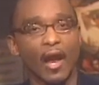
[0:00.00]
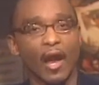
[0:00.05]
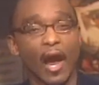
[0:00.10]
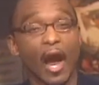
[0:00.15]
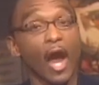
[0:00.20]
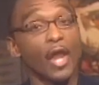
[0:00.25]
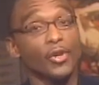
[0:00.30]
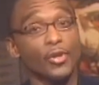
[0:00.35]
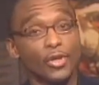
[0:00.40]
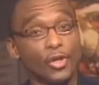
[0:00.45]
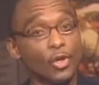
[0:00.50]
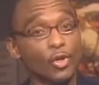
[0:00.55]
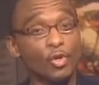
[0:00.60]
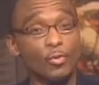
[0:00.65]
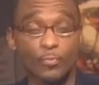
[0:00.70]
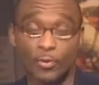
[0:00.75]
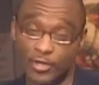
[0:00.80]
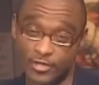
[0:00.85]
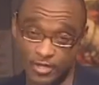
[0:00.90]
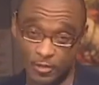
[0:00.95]
a new
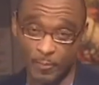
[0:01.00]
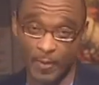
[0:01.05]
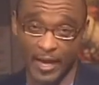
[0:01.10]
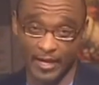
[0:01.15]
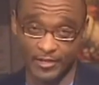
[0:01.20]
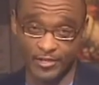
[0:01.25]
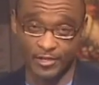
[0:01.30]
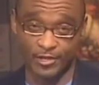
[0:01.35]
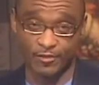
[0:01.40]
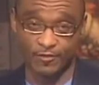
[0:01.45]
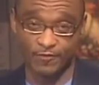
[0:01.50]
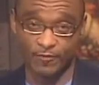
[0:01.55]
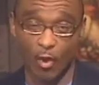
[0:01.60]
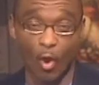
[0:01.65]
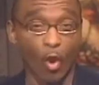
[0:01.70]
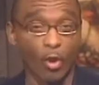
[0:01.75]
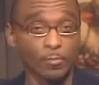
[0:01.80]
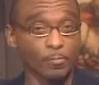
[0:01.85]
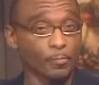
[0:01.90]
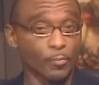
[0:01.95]
perspective
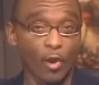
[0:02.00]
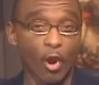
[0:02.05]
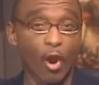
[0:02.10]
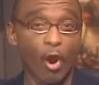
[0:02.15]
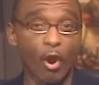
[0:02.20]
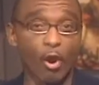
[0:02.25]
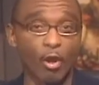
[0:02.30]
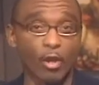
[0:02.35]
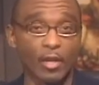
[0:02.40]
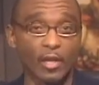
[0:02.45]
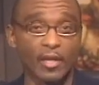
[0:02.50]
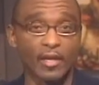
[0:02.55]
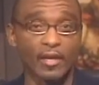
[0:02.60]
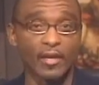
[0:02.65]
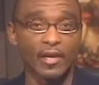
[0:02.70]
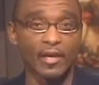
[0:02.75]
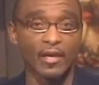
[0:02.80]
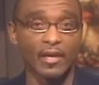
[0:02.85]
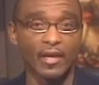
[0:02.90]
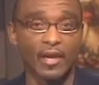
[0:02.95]
on Paul
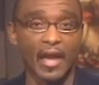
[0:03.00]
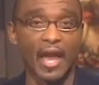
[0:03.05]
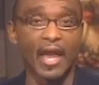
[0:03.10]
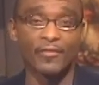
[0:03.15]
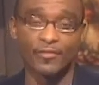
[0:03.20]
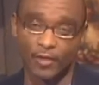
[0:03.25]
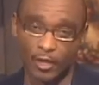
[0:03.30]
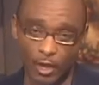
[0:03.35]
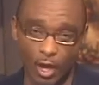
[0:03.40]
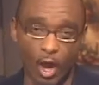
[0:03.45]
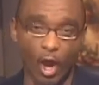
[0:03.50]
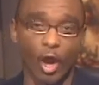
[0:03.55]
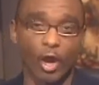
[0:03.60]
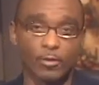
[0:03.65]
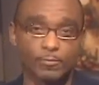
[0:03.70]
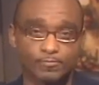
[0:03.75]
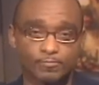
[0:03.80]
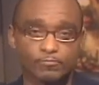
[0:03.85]
and the law.